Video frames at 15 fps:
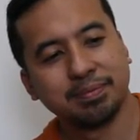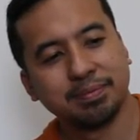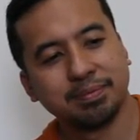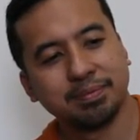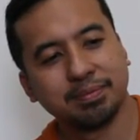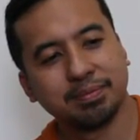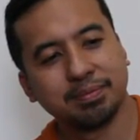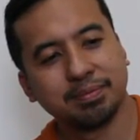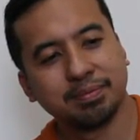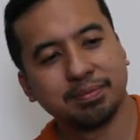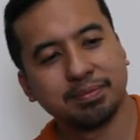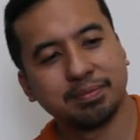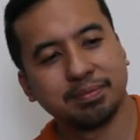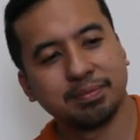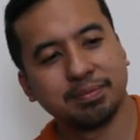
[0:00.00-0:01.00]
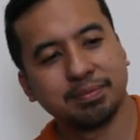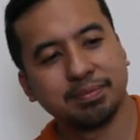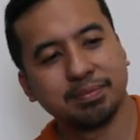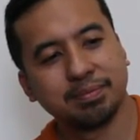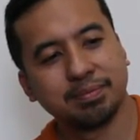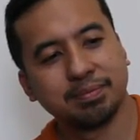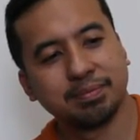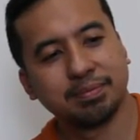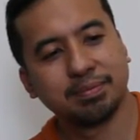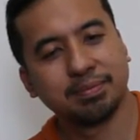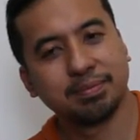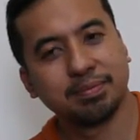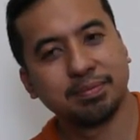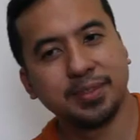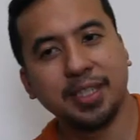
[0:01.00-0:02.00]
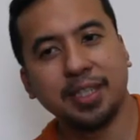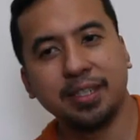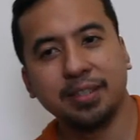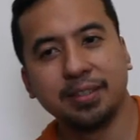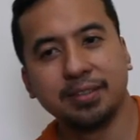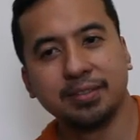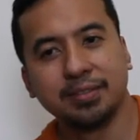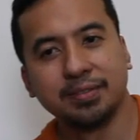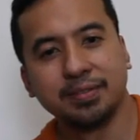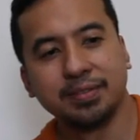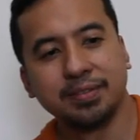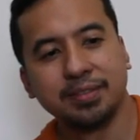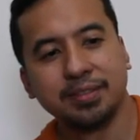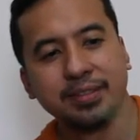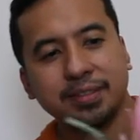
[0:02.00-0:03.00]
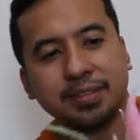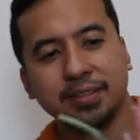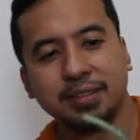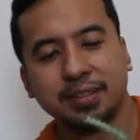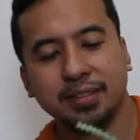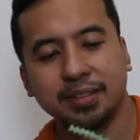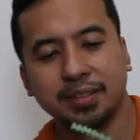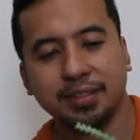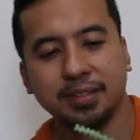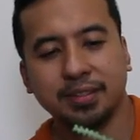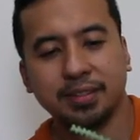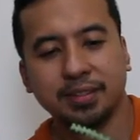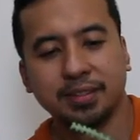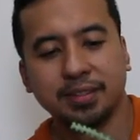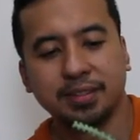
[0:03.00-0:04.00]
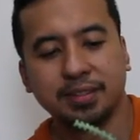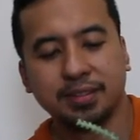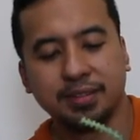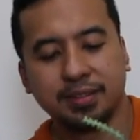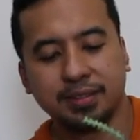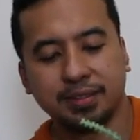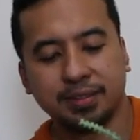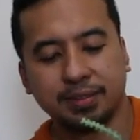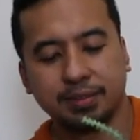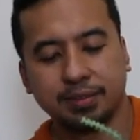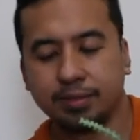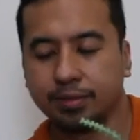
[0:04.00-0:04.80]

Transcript: No words are spoken by the person on screen.